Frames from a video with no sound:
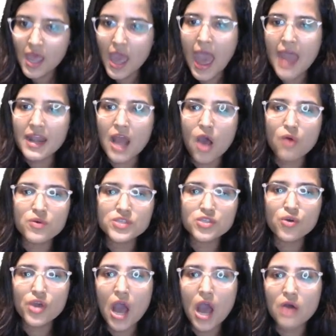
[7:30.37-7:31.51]
And how is
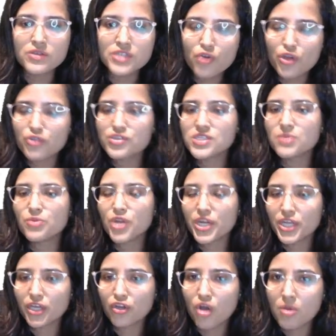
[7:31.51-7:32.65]
it going to stimulate
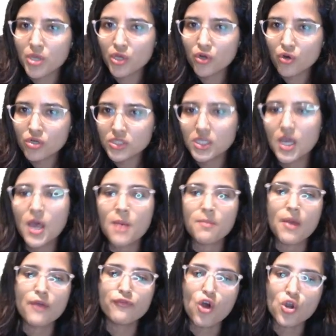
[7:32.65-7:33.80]
economic growth?
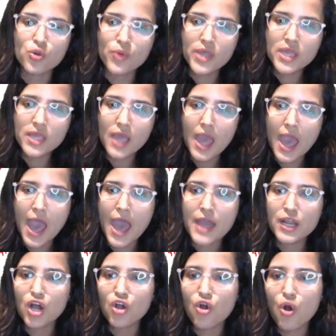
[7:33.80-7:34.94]
By following an
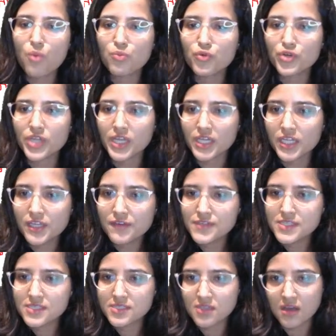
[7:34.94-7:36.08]
accommodative
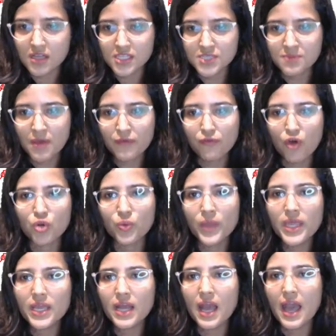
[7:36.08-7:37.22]
stance, by
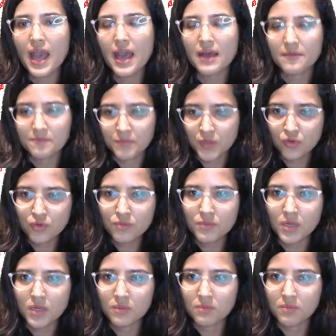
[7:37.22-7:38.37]
following
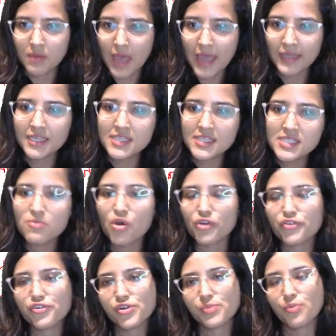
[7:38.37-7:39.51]
an easy
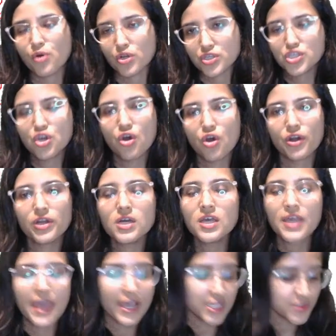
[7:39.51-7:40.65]
monetary policy or a
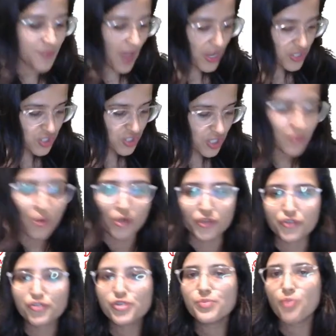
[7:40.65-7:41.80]
expansionary
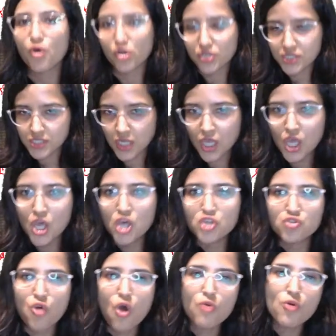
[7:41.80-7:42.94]
monetary policy. So
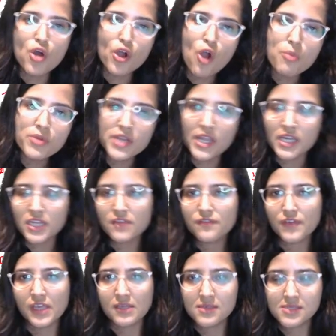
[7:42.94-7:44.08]
accommodative
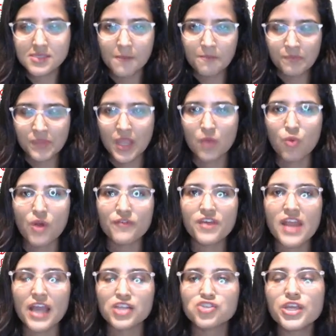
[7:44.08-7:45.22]
is that what we're
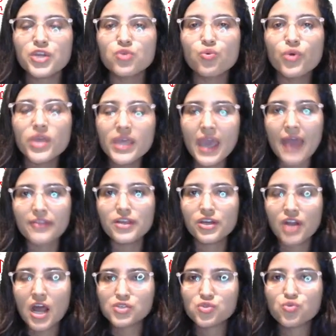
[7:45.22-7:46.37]
actually doing at the
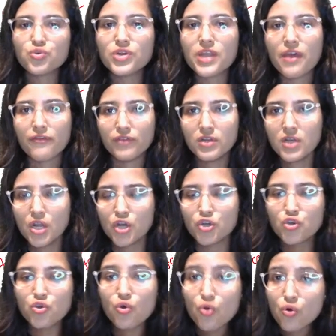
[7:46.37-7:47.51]
grassroots level
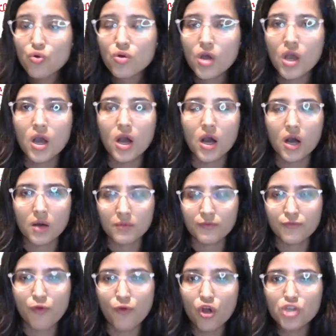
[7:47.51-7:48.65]
to
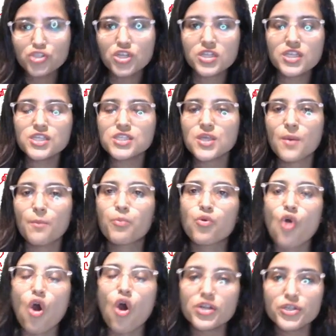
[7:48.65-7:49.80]
focus on this
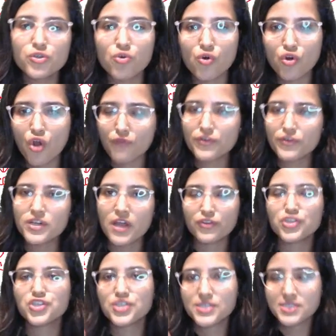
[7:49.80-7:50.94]
broader goal of a
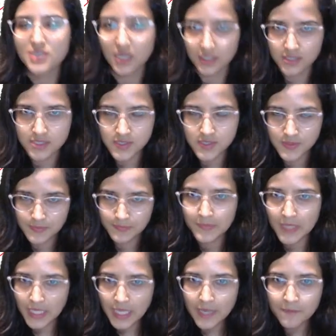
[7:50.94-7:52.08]
dovish stance.
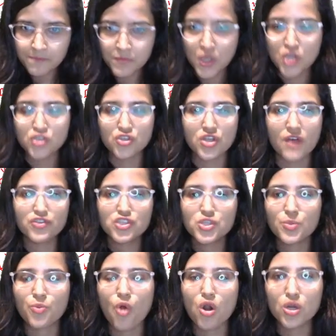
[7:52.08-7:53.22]
Take it. So dovish is
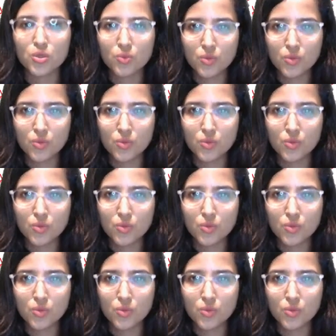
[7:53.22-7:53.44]
a broader